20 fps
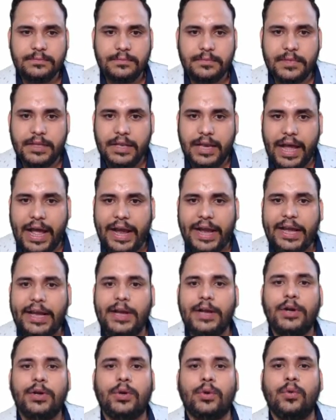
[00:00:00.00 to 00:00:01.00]

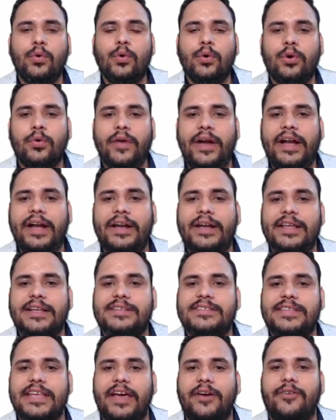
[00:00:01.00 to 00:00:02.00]
9 to
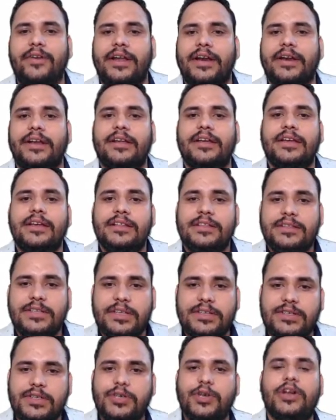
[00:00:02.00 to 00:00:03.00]
27.
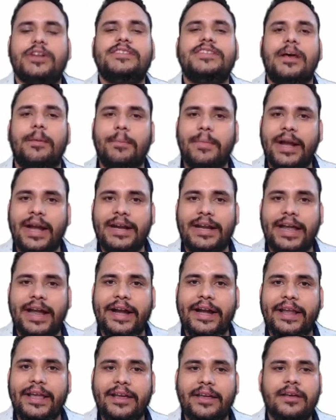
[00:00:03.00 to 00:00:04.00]
This is your subnet
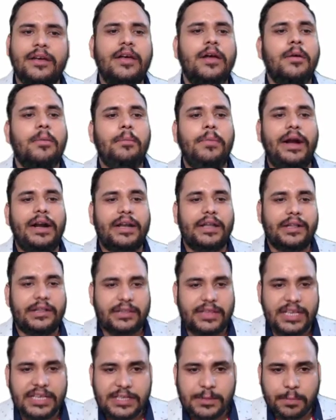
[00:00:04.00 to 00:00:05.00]
ID, but
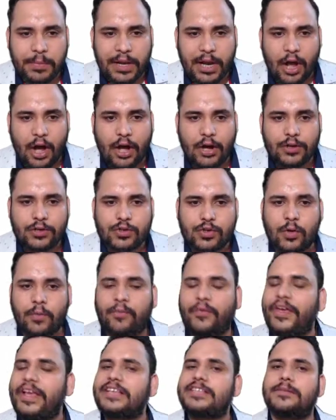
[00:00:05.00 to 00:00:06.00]
this belongs to
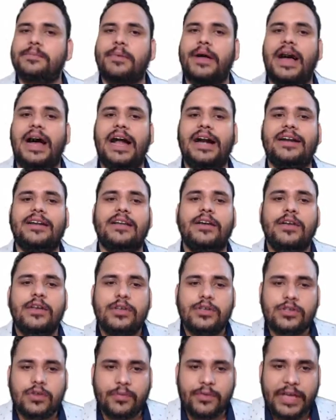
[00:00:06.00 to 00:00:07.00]
fixed part.
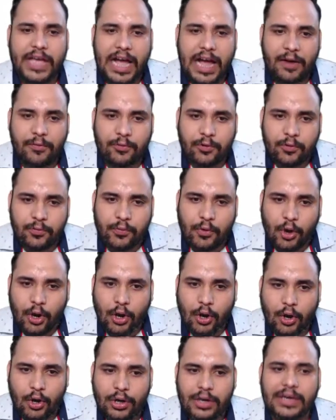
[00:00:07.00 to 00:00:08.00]
So we have to
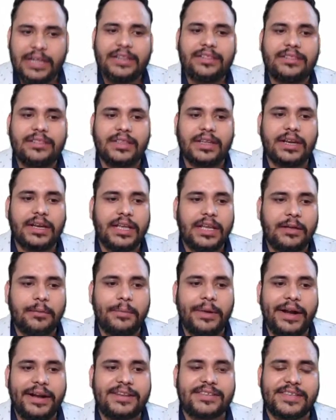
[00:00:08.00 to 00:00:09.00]
follow only 3
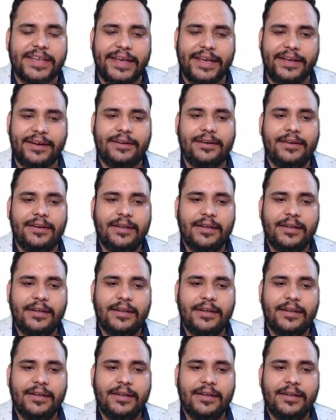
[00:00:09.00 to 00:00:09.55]
bits here,